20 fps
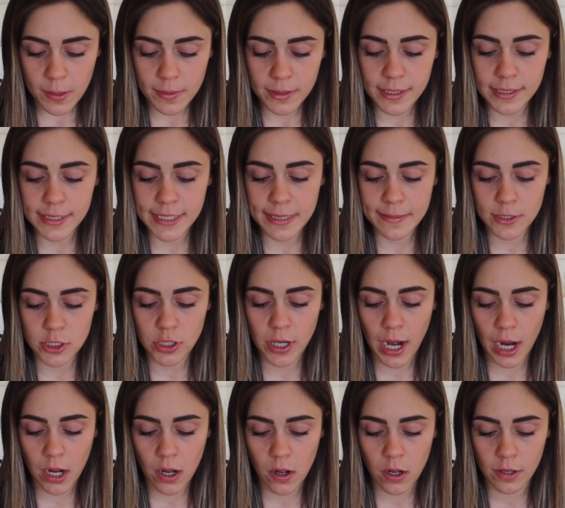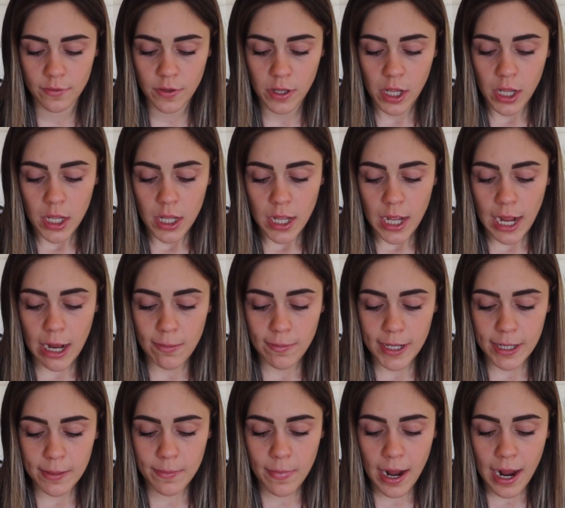But this keeps track of how
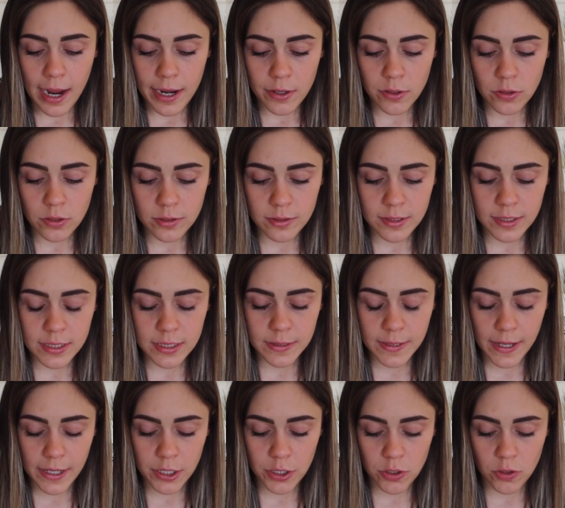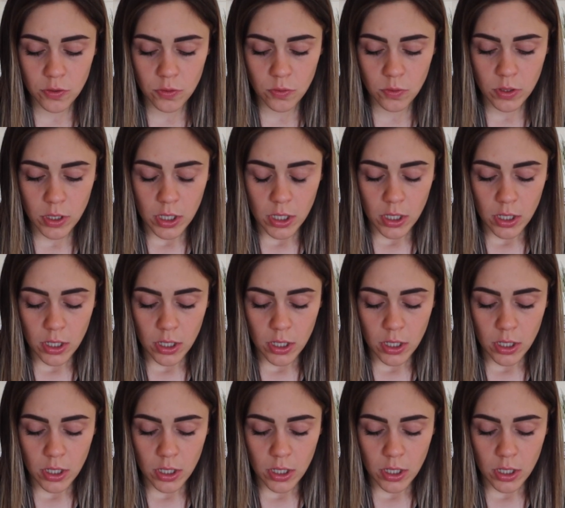many miles that you